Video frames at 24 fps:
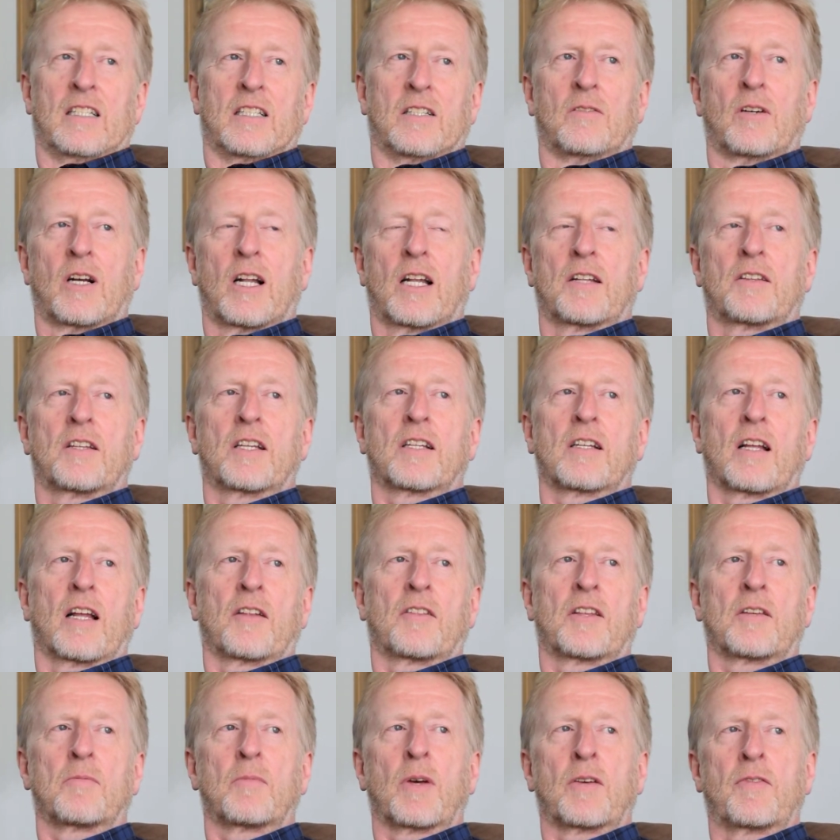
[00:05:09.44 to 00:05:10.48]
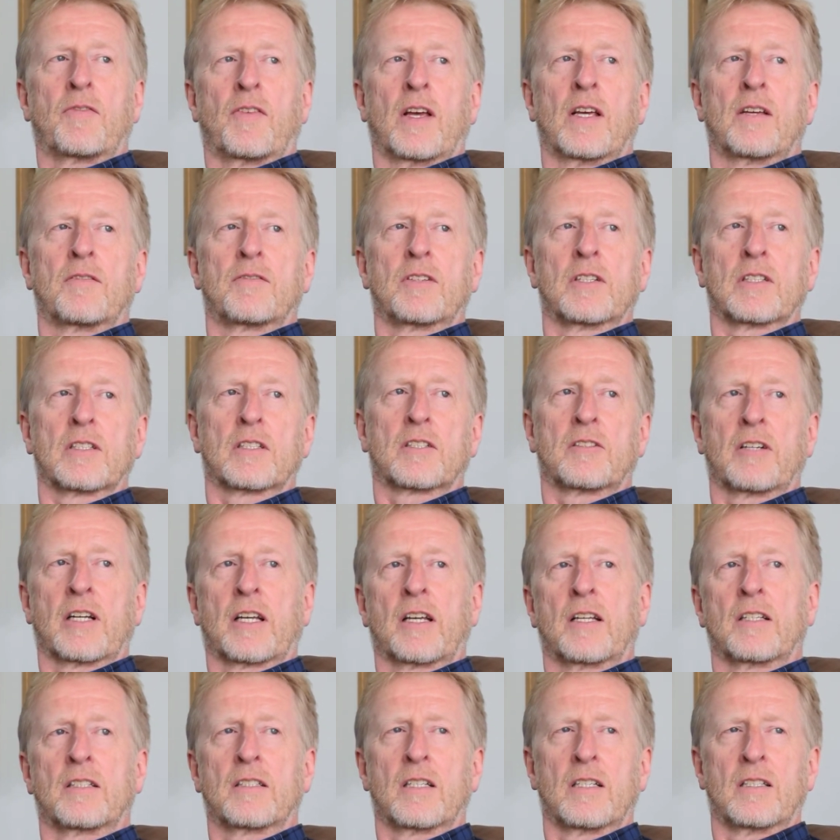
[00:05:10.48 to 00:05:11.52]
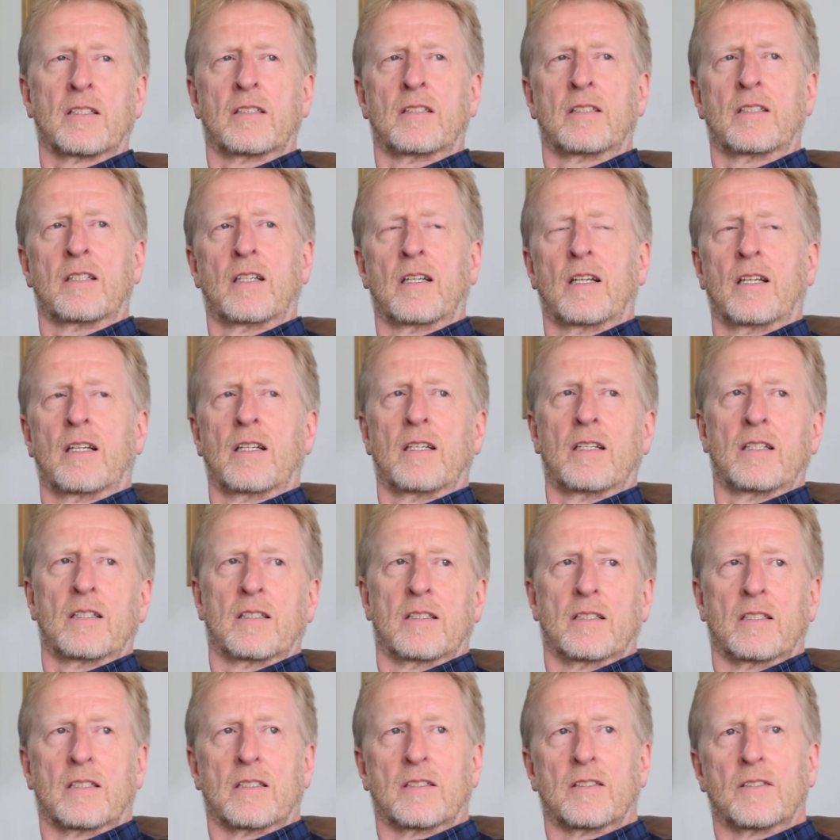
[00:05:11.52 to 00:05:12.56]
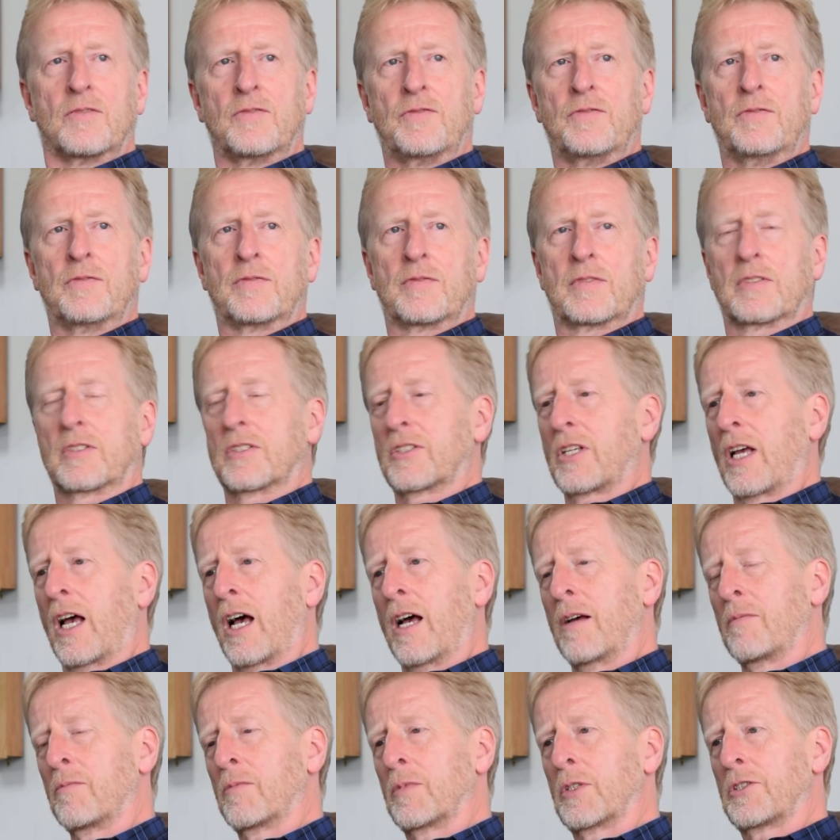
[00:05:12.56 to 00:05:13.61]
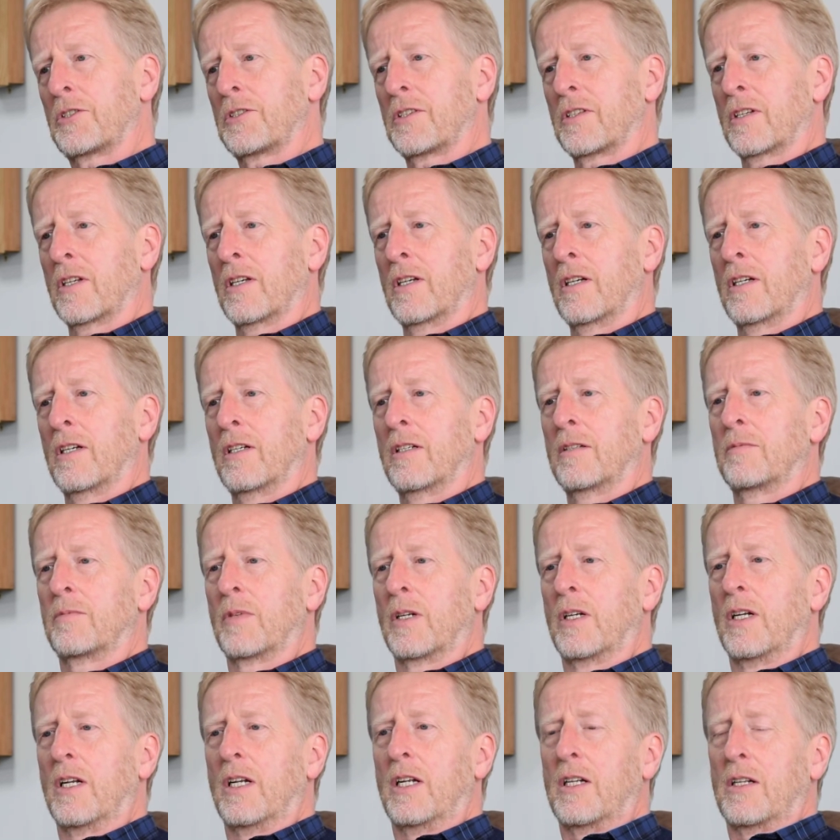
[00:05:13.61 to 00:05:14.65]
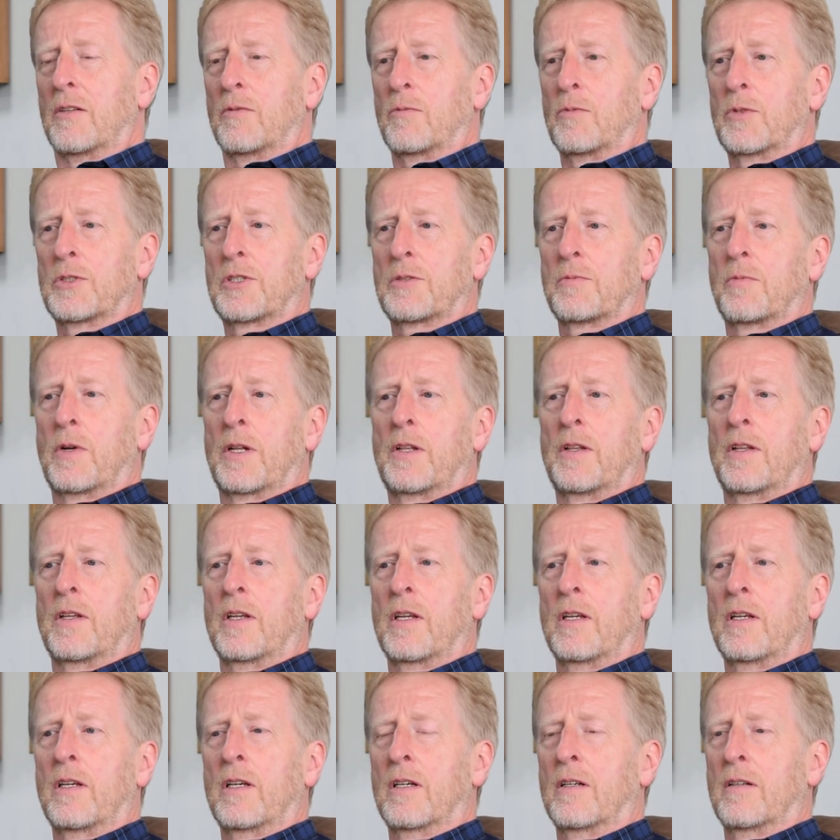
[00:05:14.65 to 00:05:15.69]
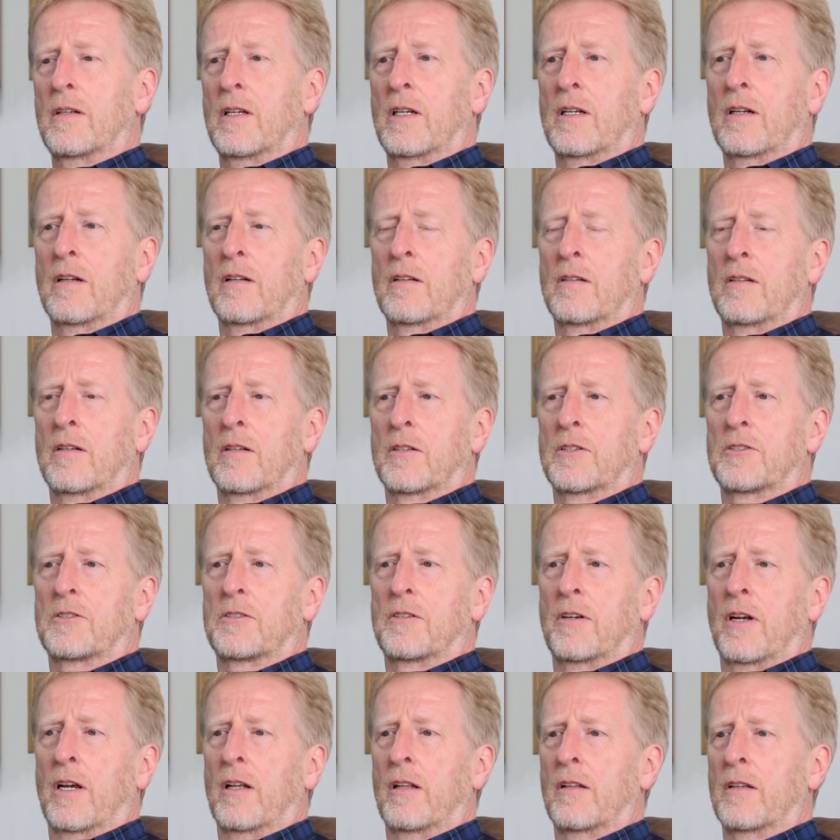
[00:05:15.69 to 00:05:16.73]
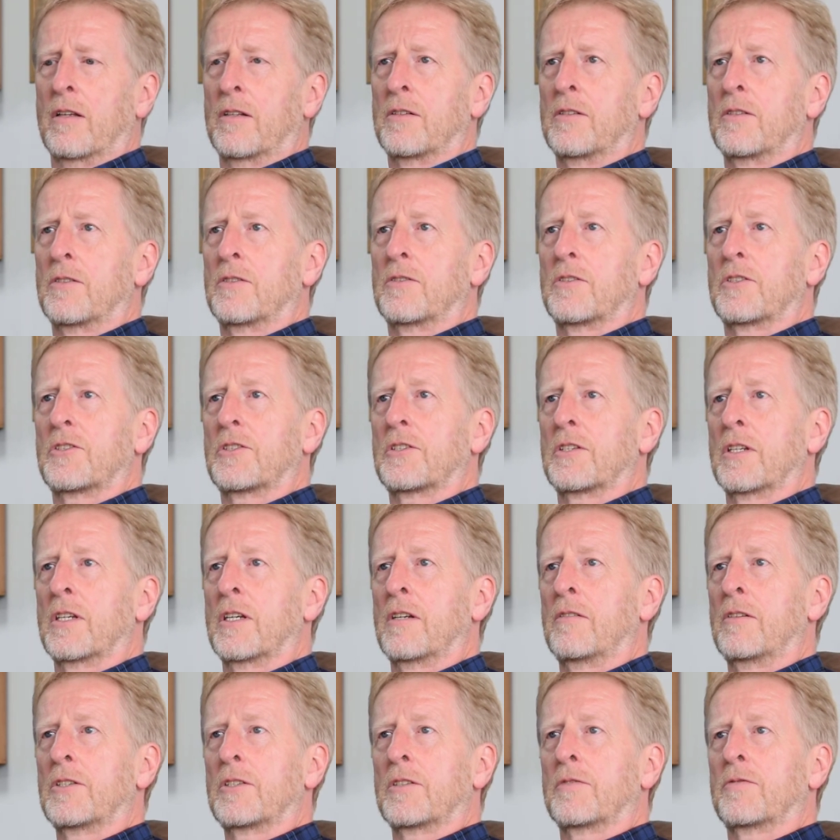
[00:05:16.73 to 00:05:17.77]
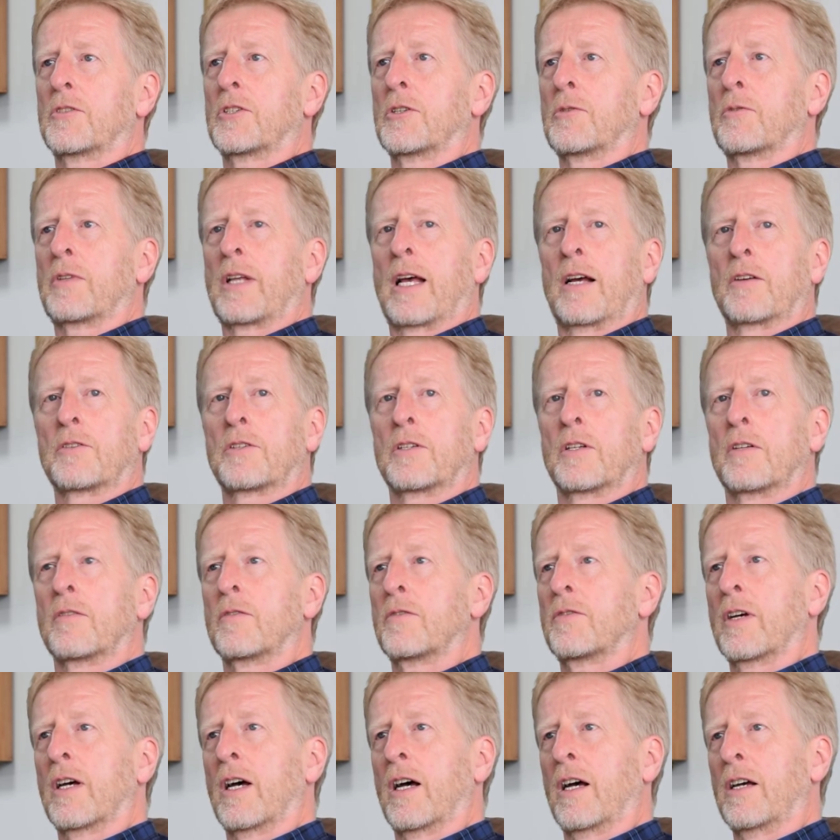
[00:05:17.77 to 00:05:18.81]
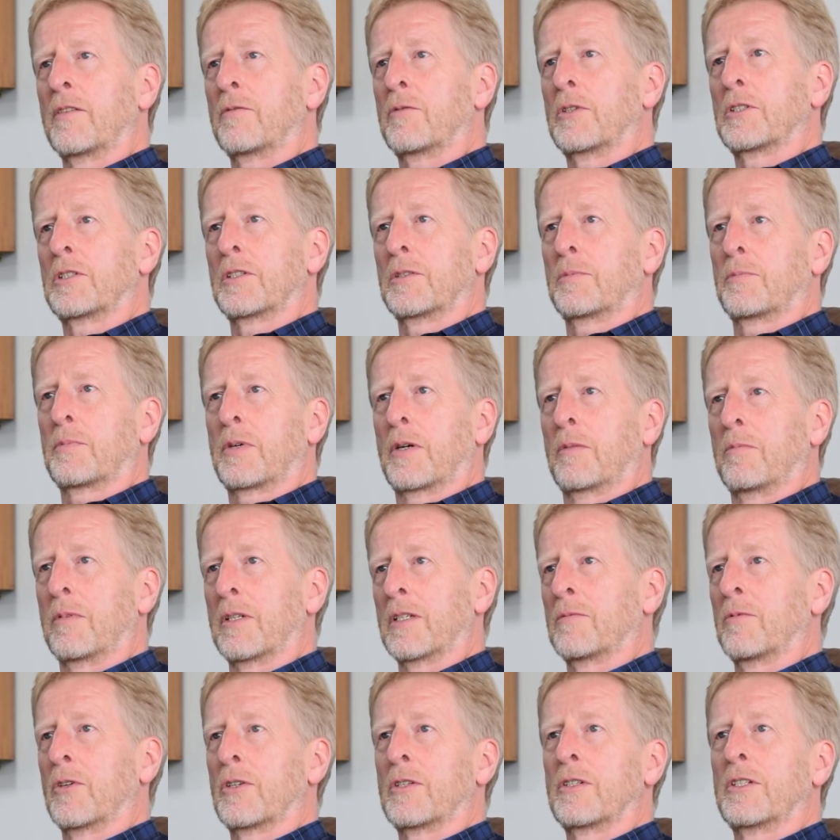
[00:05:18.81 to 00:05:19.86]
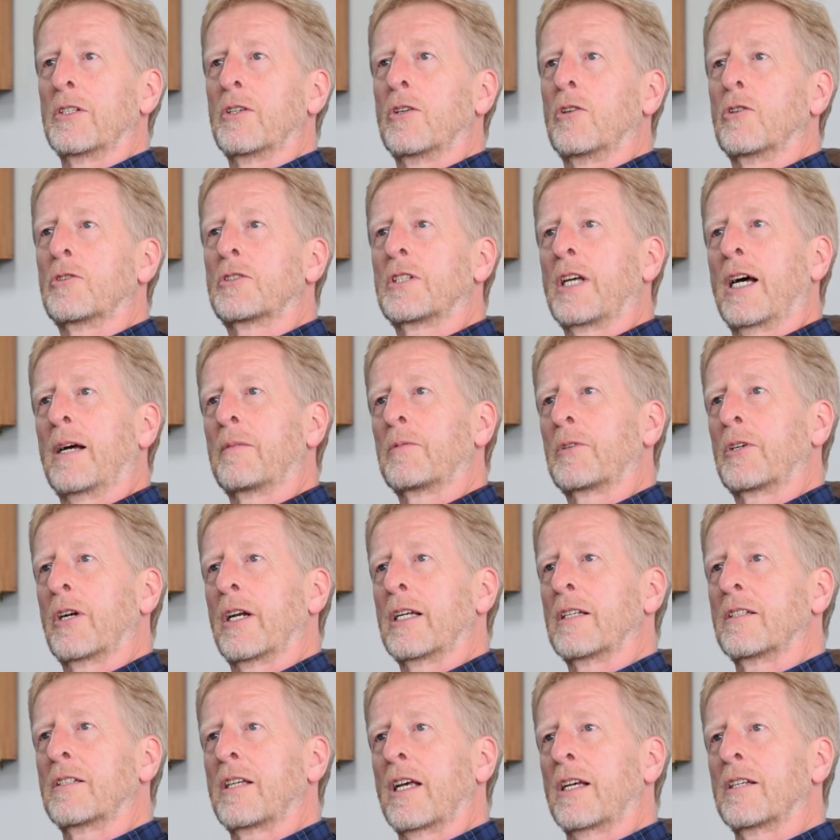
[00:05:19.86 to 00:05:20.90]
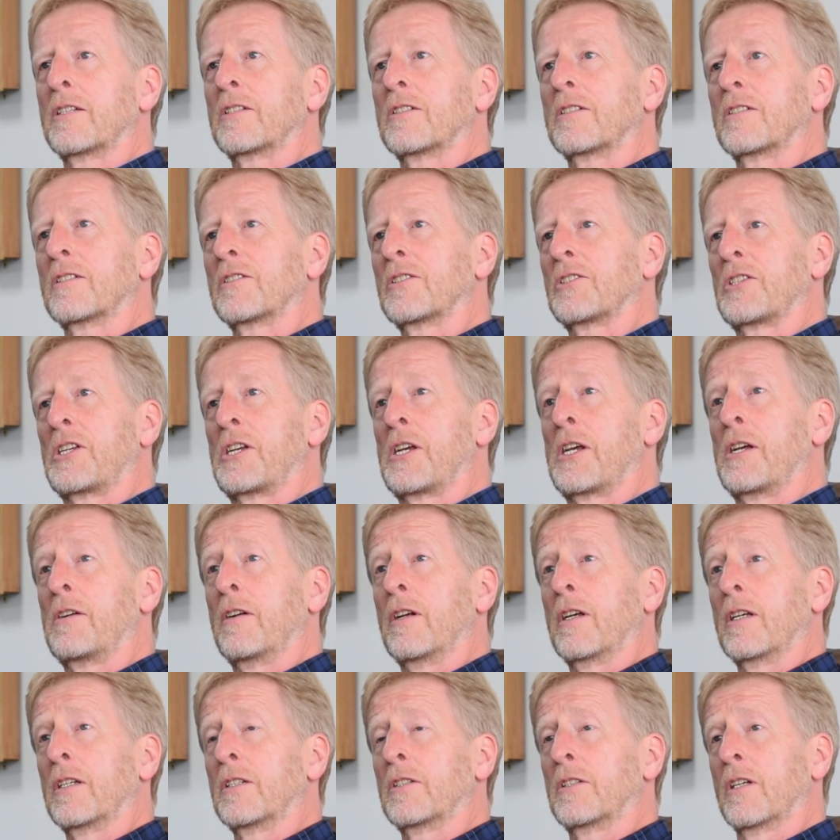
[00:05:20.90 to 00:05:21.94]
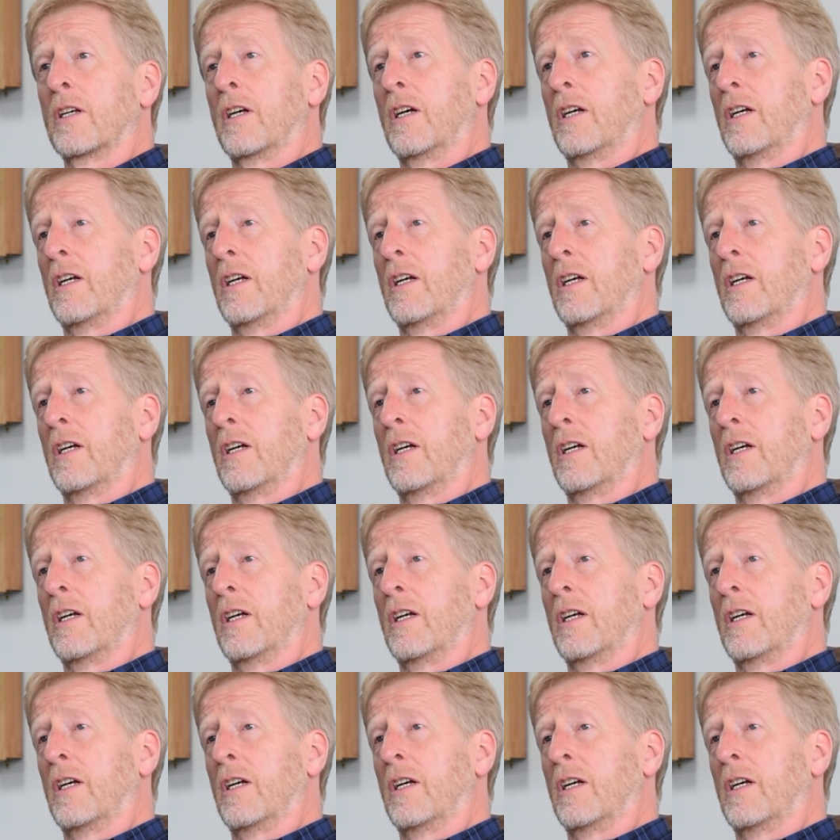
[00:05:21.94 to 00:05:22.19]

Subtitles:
Well, I think my favourite cricketing time was when the England-Australian series of 2005, which is probably one of the all-time great Test series.